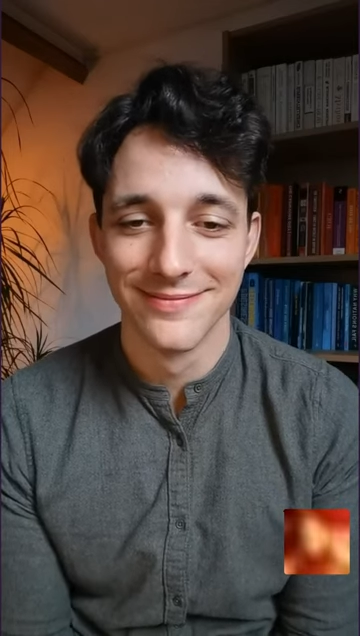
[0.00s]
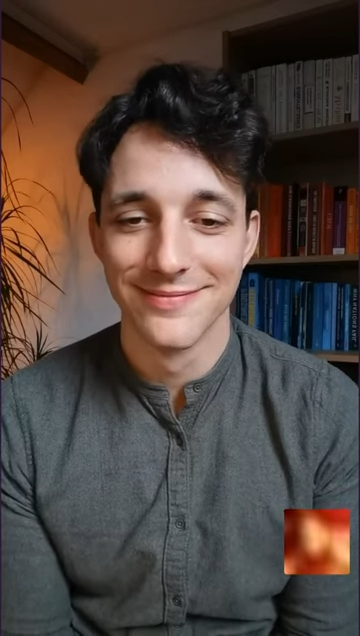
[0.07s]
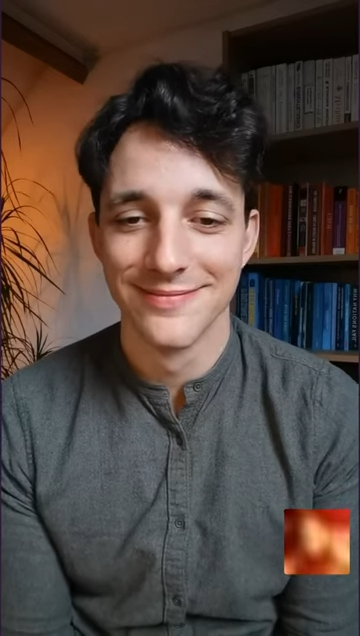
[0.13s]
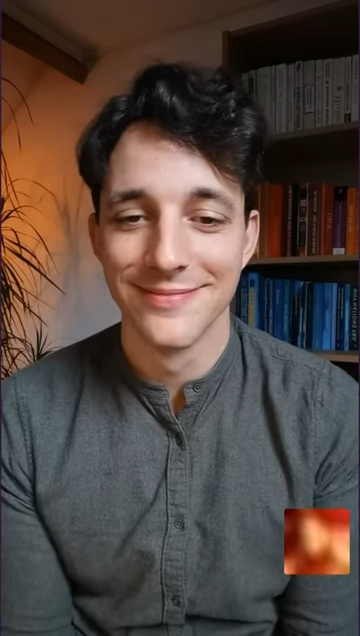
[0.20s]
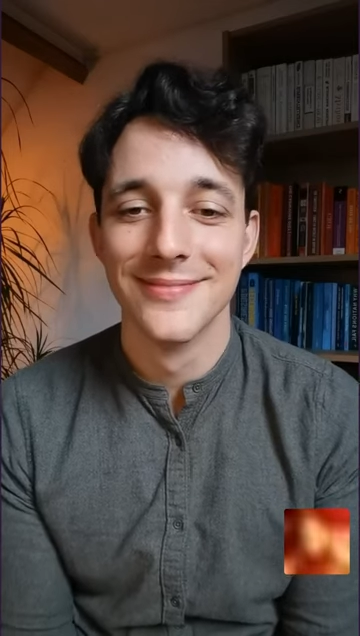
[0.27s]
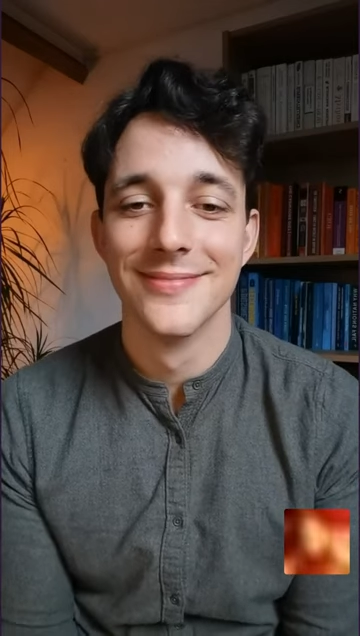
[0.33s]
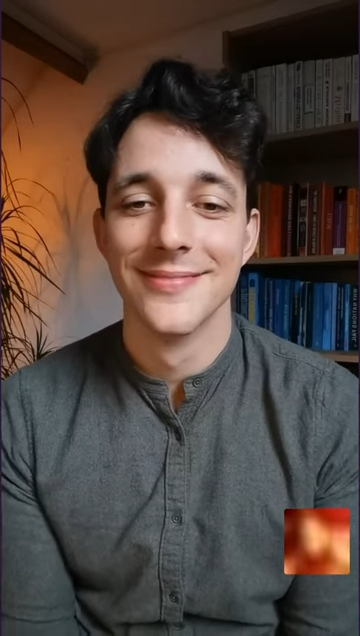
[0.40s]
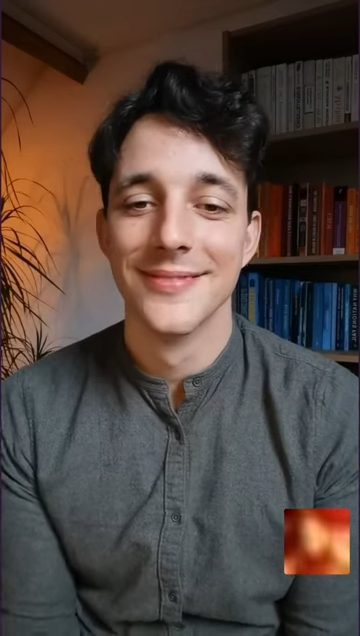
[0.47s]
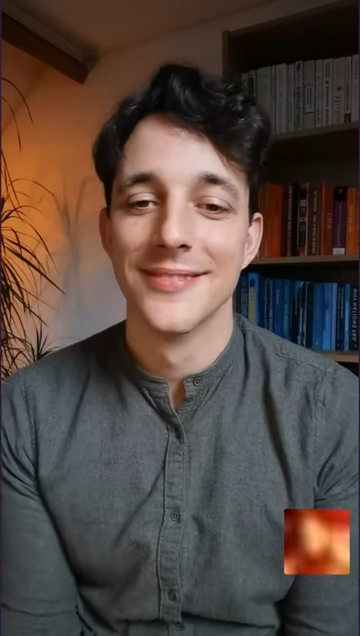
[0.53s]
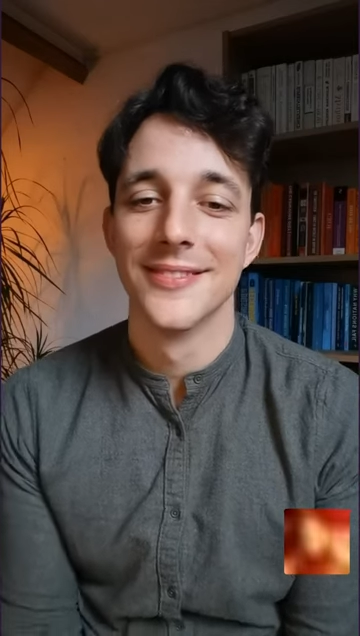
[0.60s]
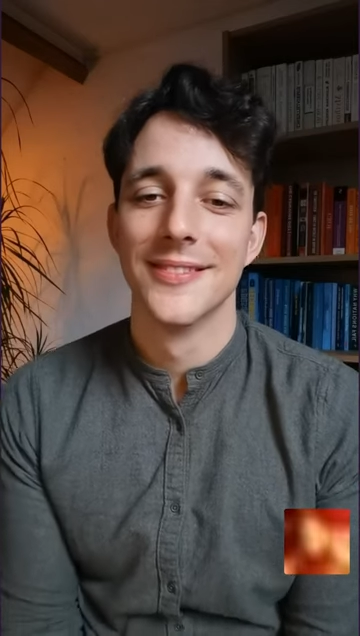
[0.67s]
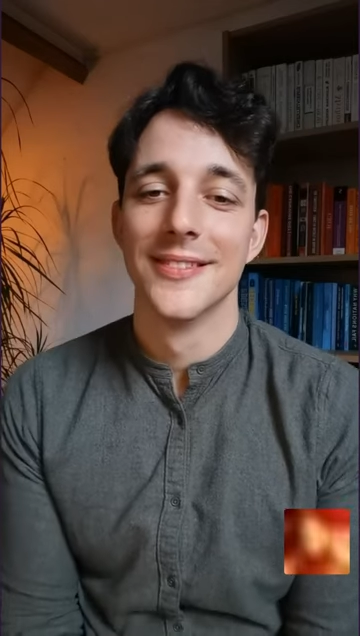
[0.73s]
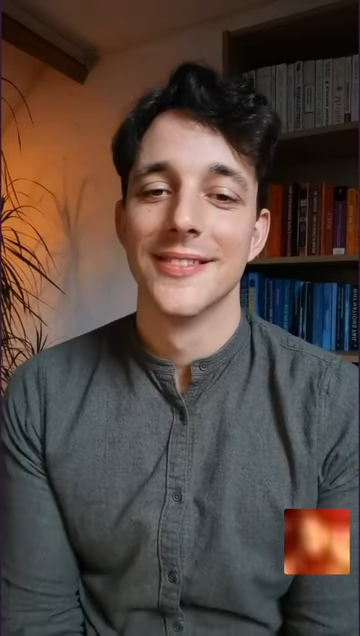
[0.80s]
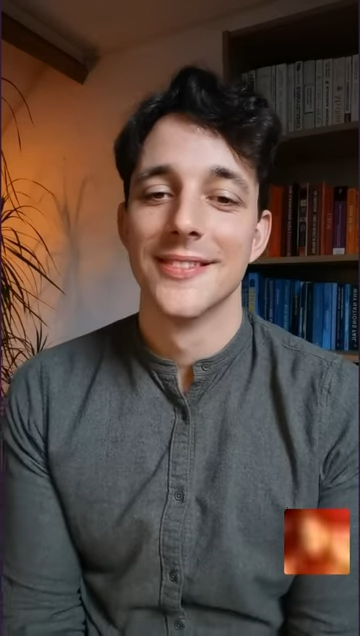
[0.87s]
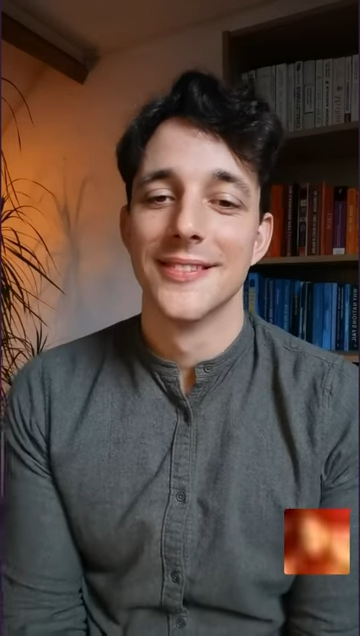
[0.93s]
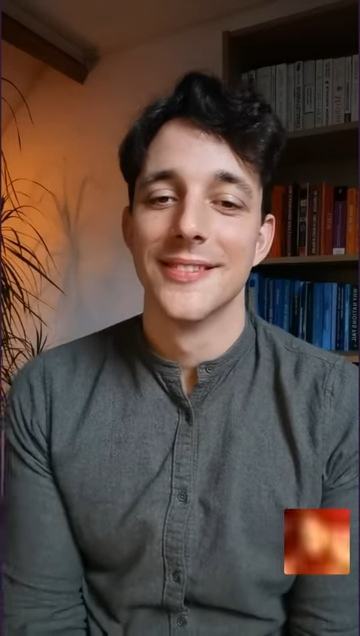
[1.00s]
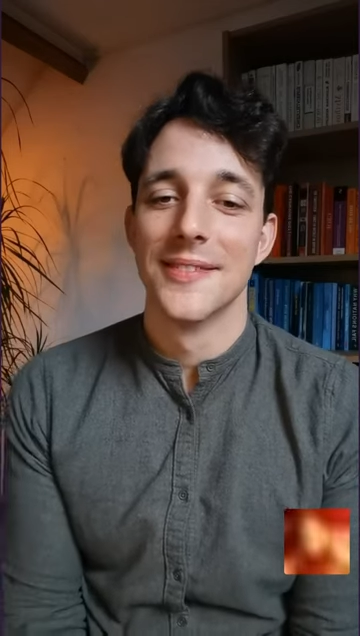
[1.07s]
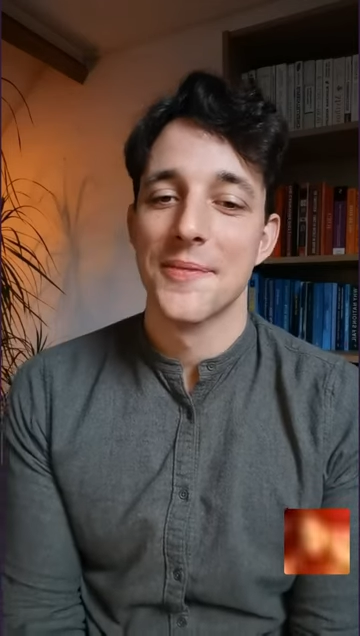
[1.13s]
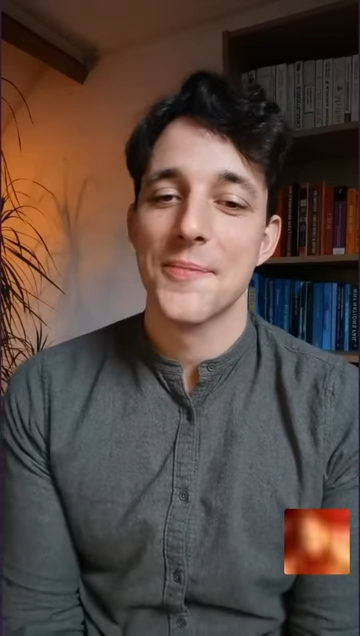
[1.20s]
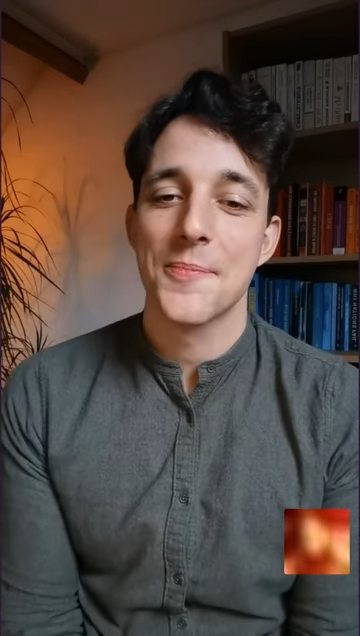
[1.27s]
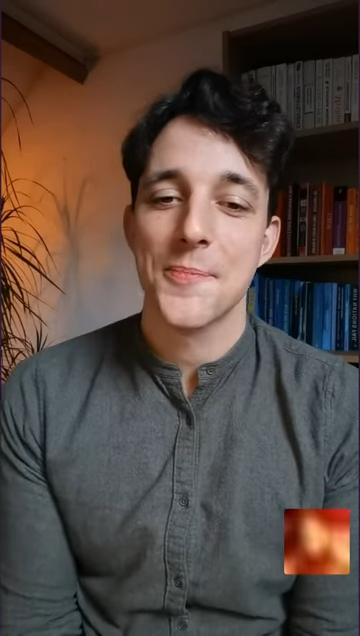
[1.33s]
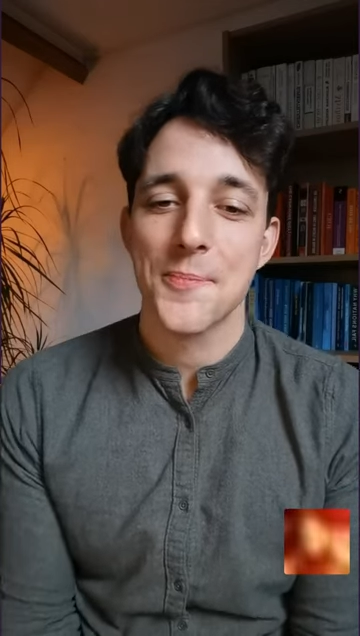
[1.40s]
More or less, that
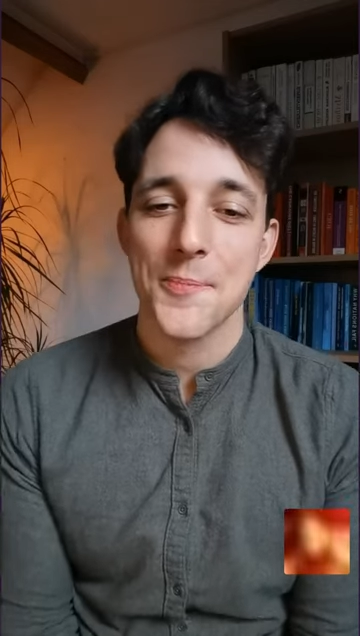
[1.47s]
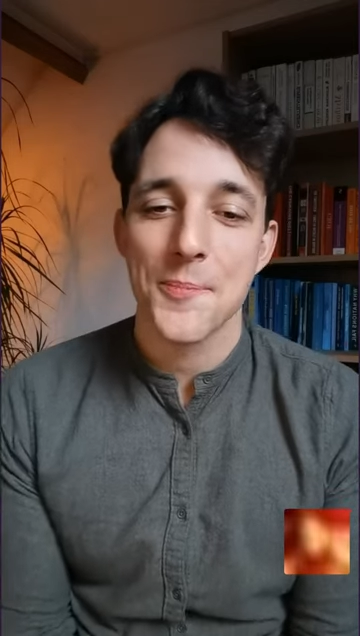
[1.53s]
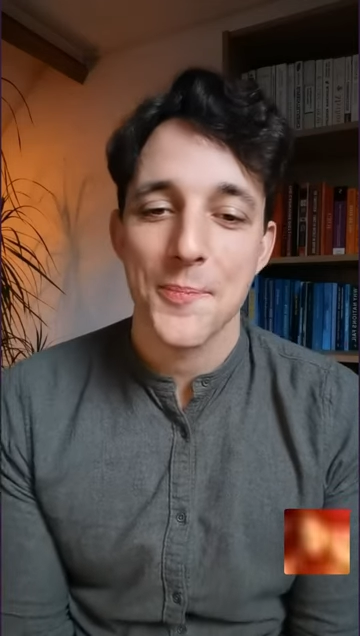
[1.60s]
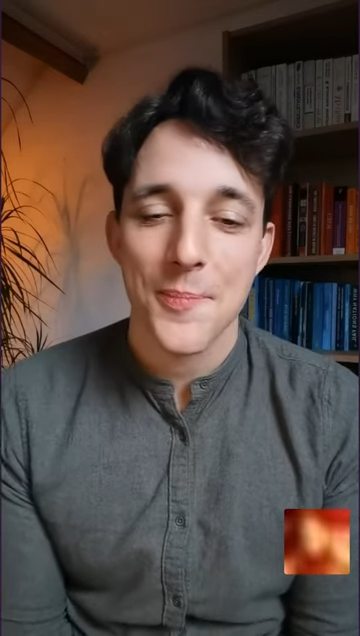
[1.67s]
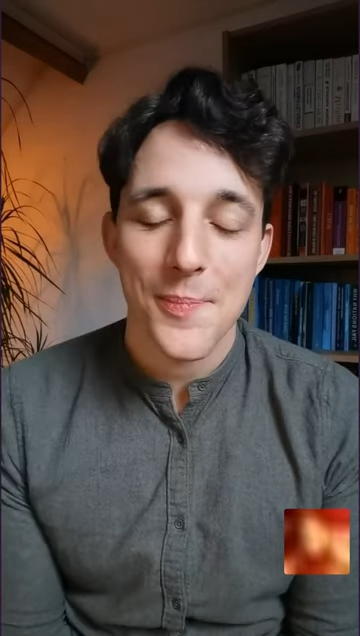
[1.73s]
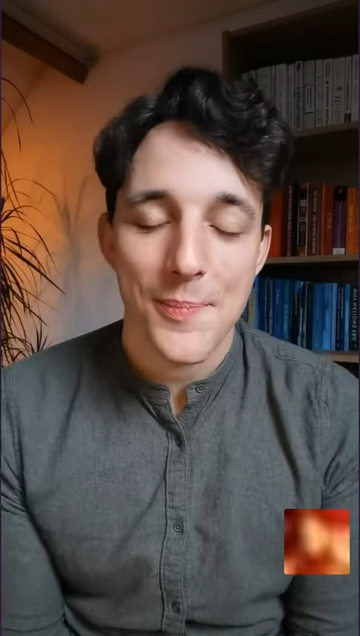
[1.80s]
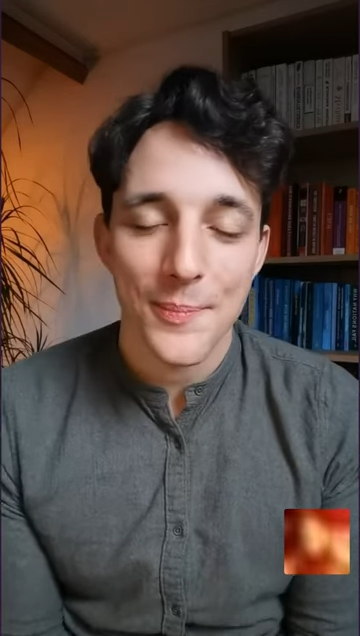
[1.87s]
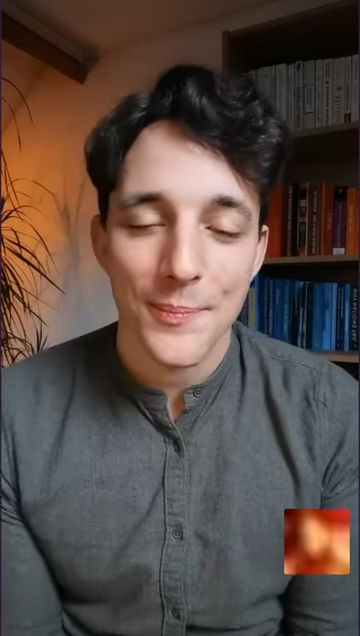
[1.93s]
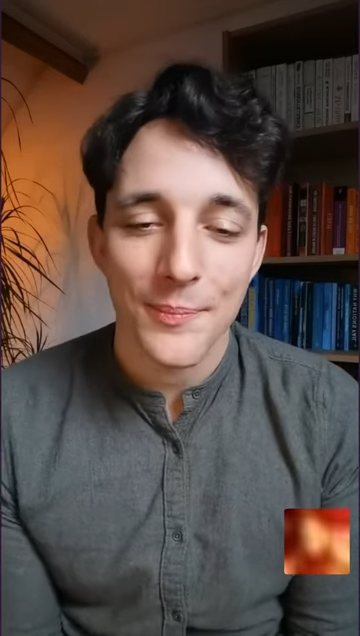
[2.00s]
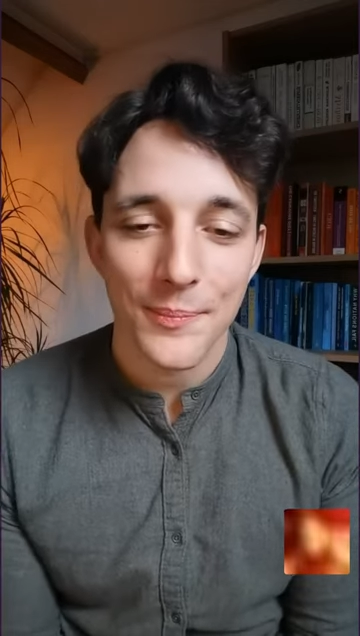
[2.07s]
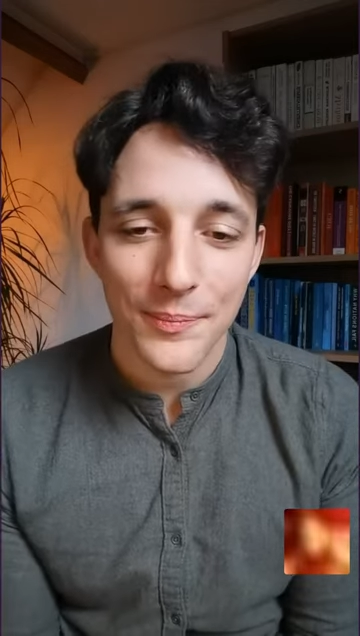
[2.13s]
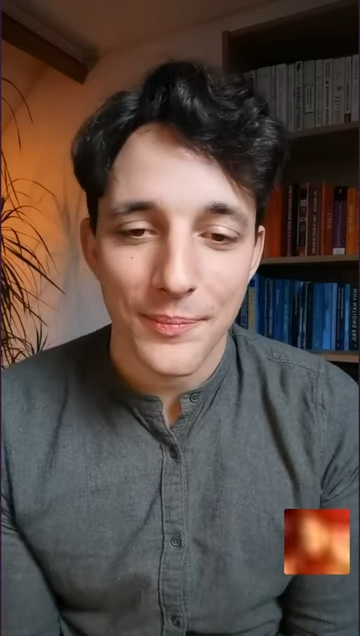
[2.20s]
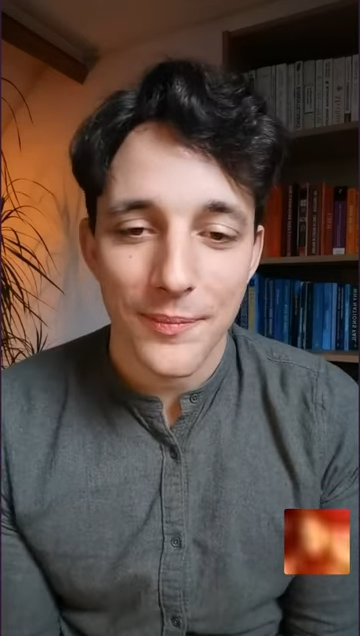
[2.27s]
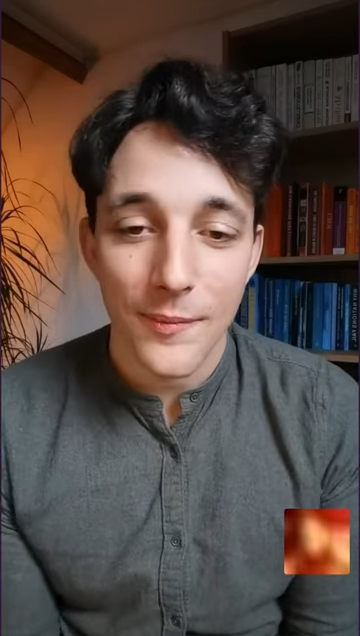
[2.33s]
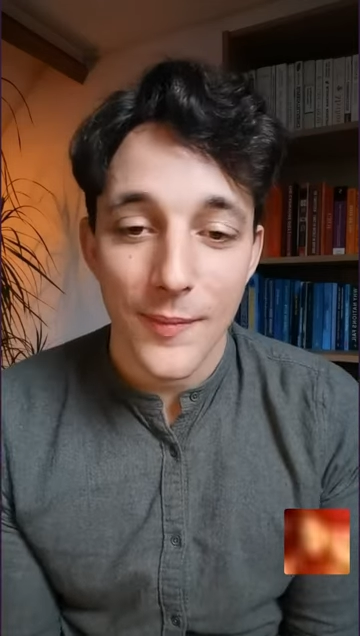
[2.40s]
was the joke, but.